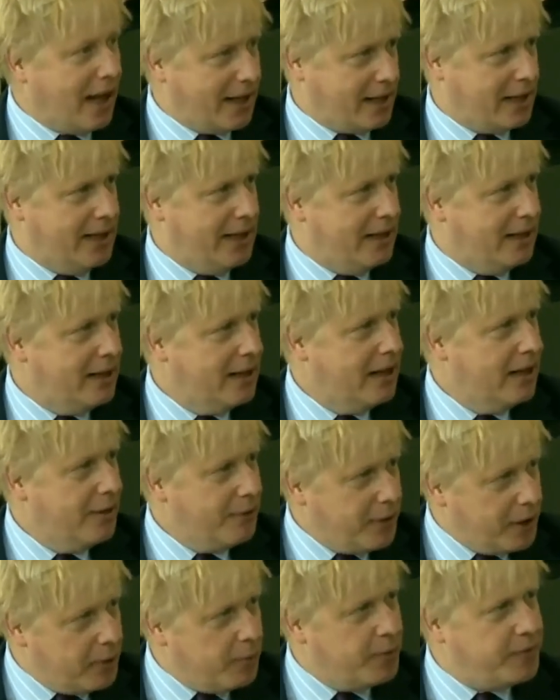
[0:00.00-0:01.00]
likely
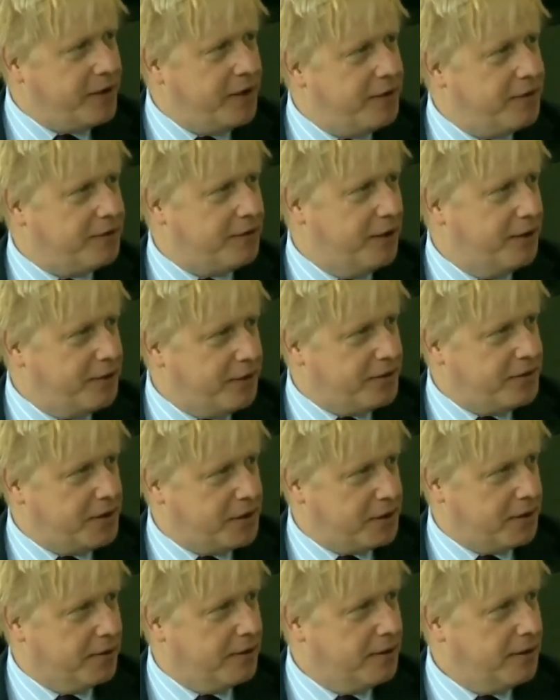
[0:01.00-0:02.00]
that it was his
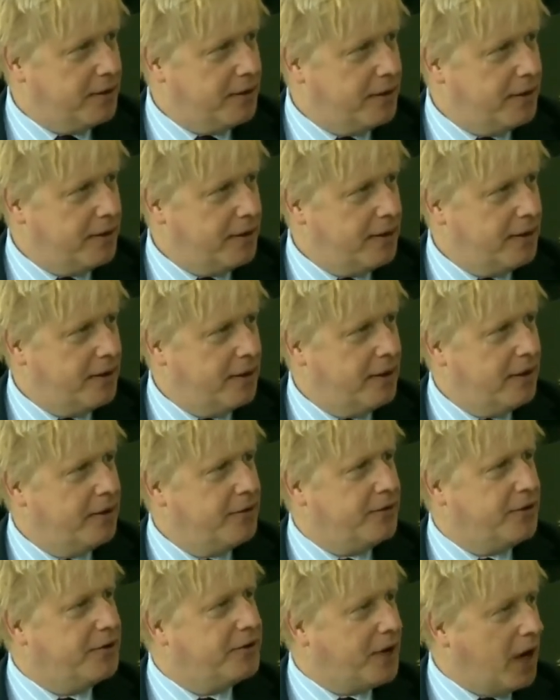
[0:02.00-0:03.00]
decision
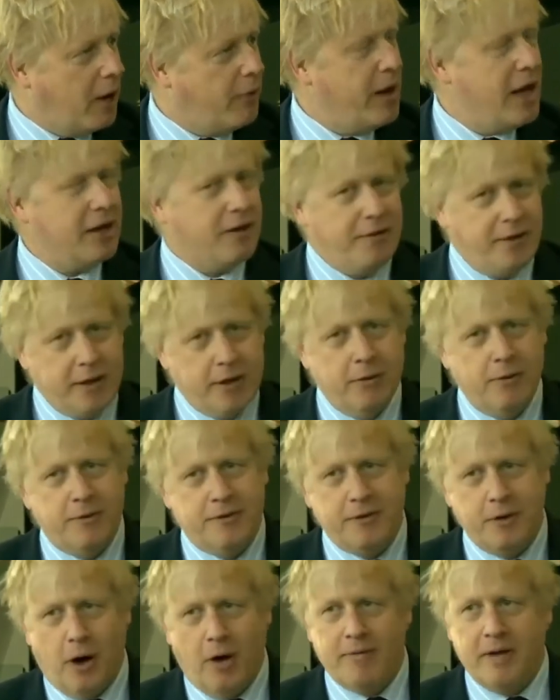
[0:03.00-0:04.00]
to direct the
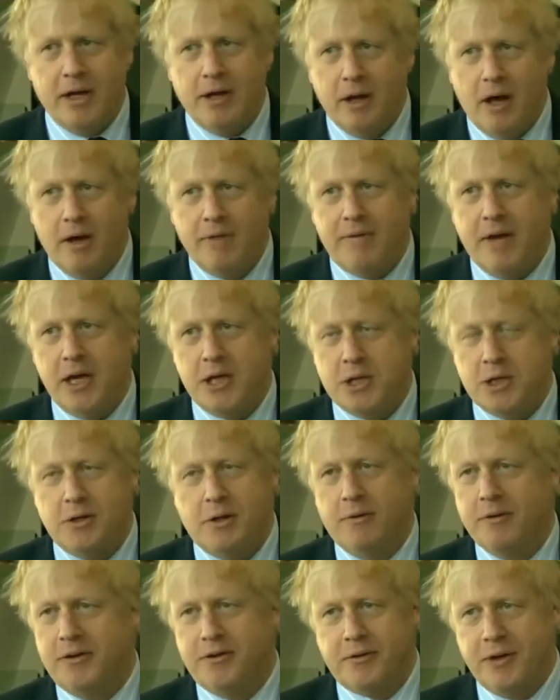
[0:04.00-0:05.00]
use of a nerve
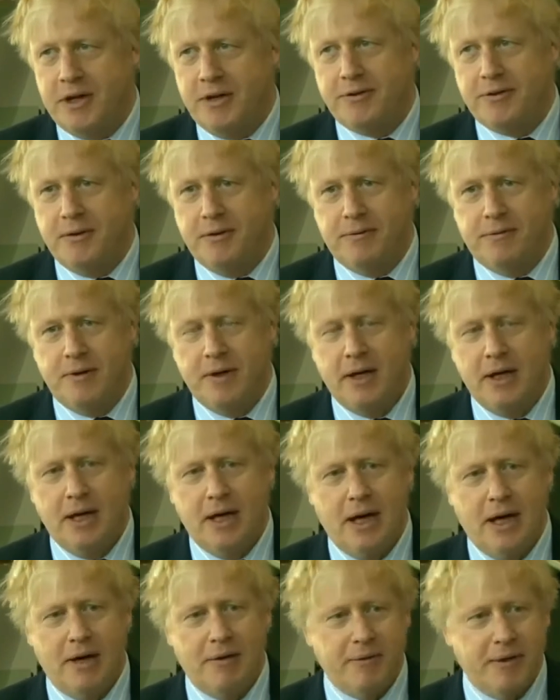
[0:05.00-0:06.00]
agent on the streets of
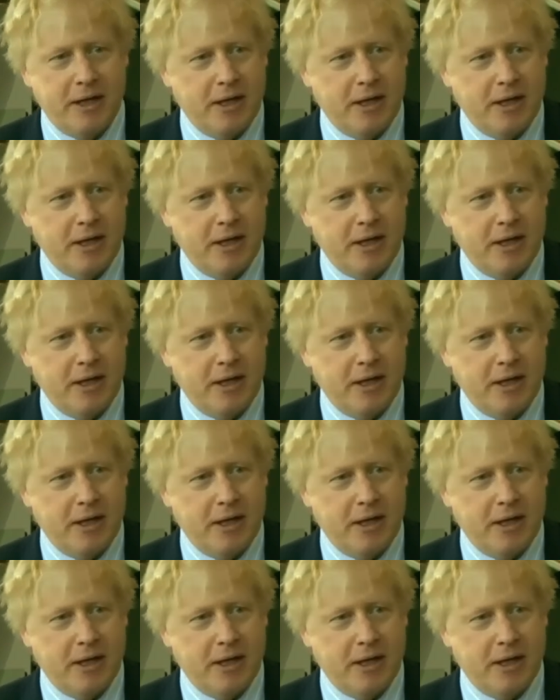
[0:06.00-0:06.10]
of